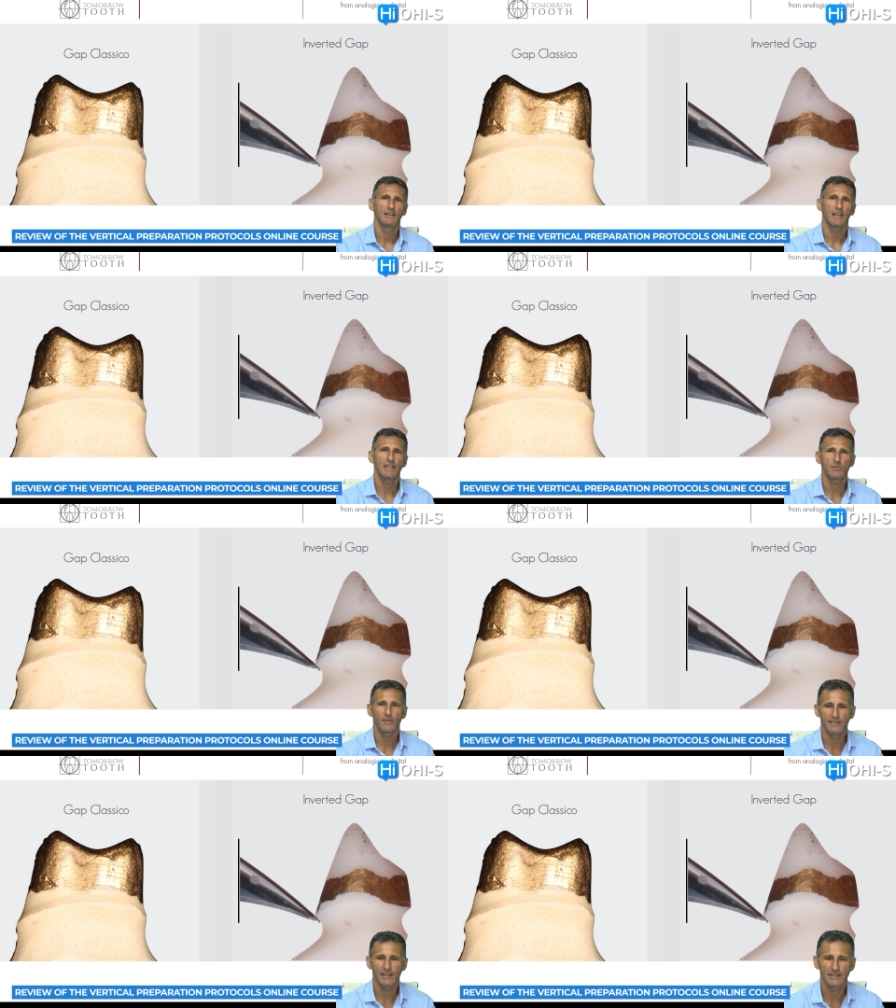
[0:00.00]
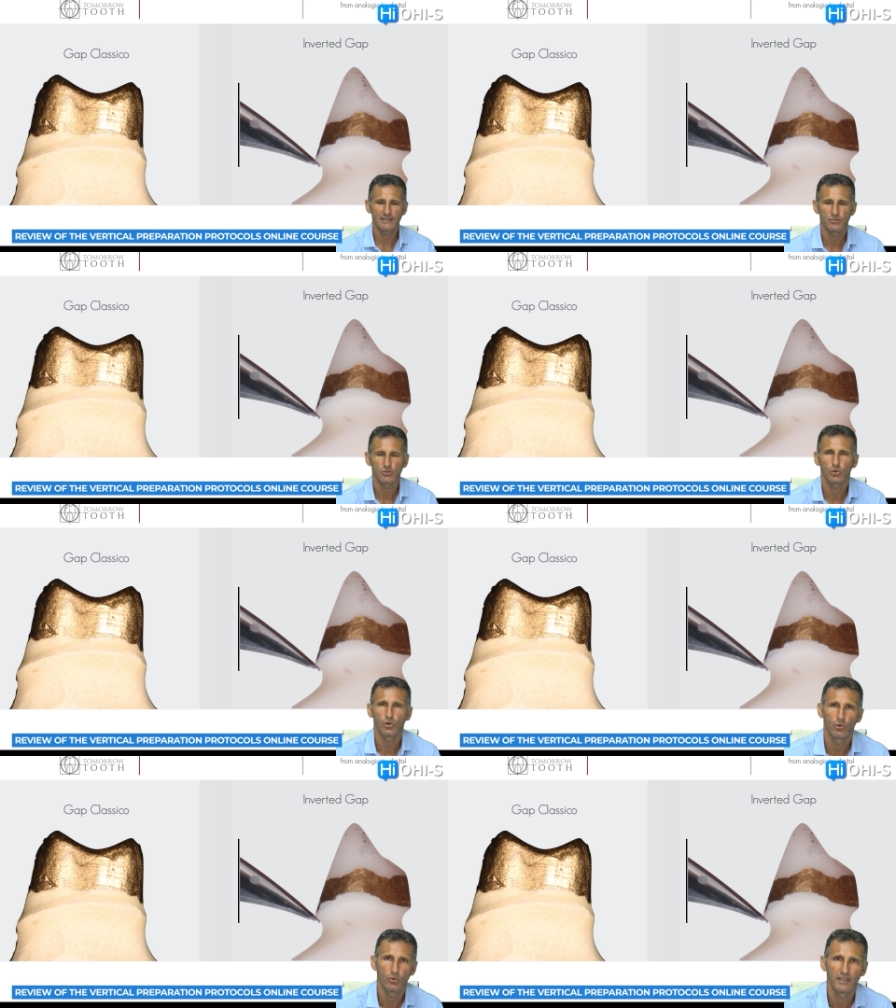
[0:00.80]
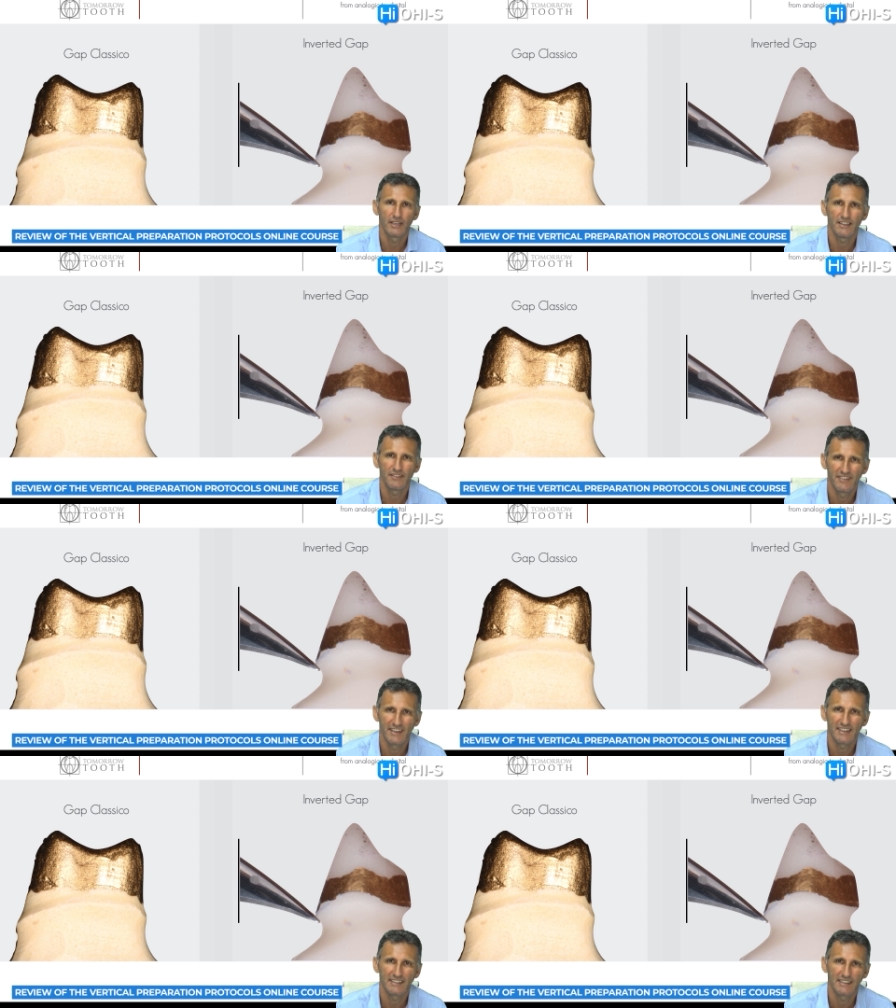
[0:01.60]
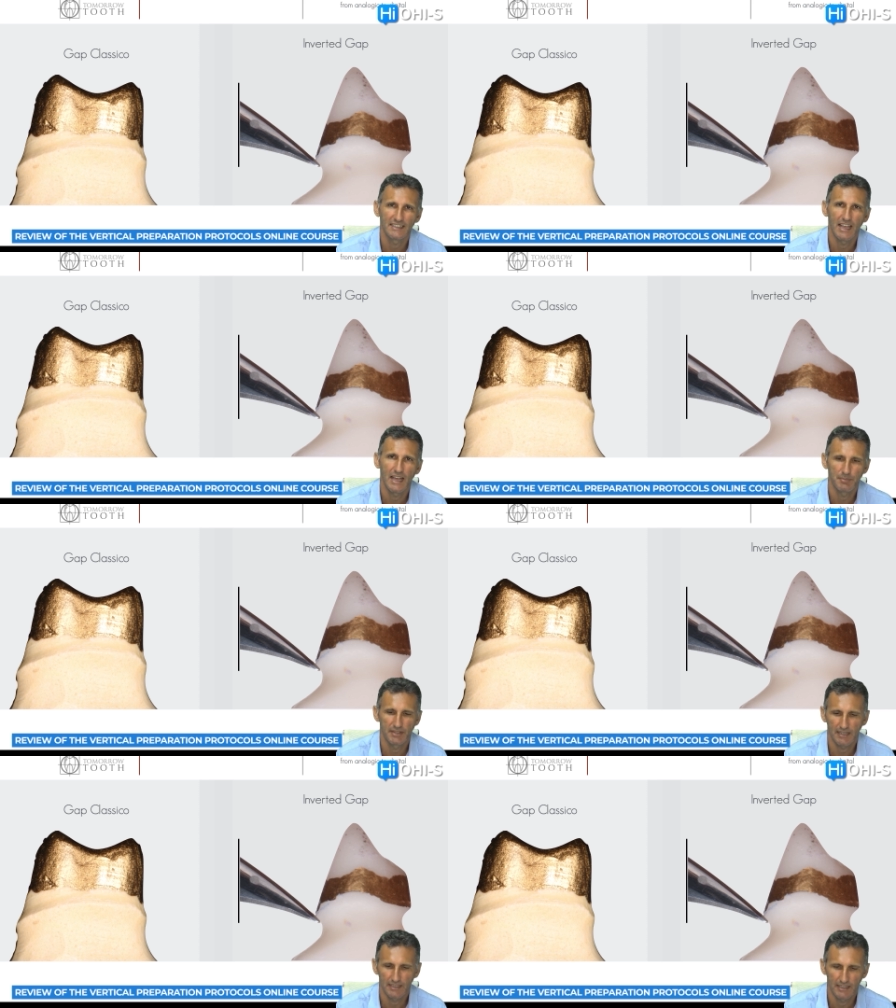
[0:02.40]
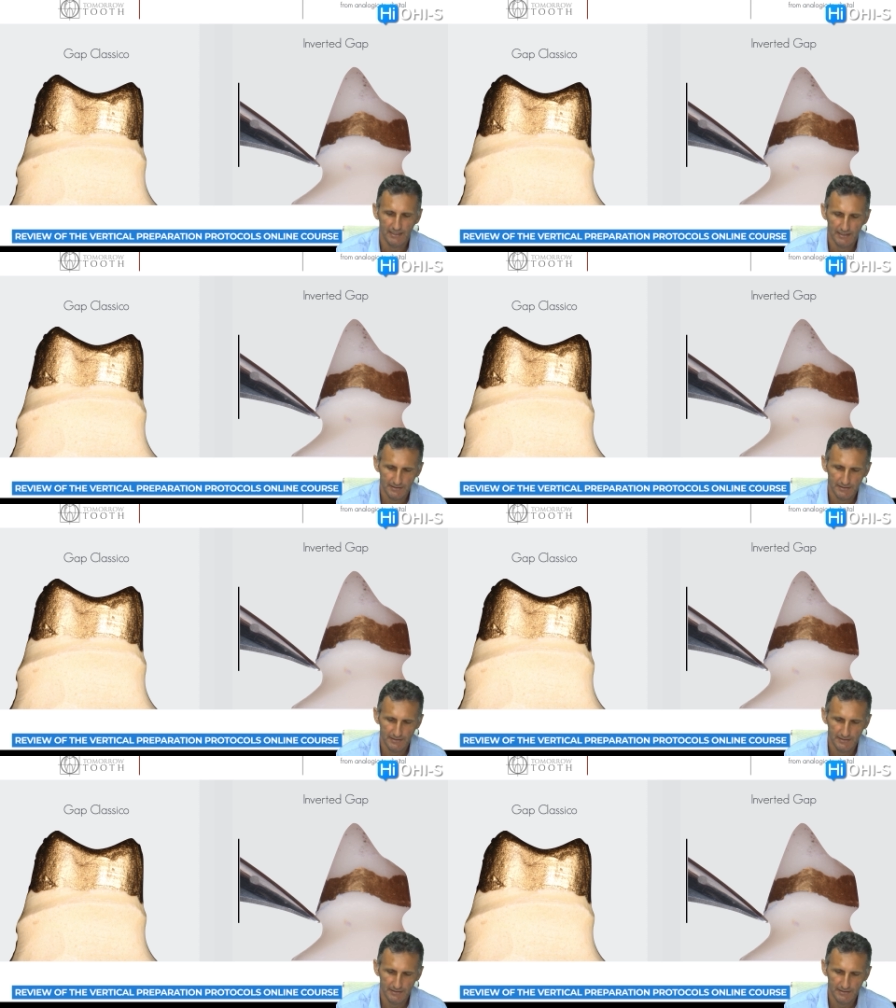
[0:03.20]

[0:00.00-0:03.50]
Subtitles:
And we have done the so-called inverted gap technique.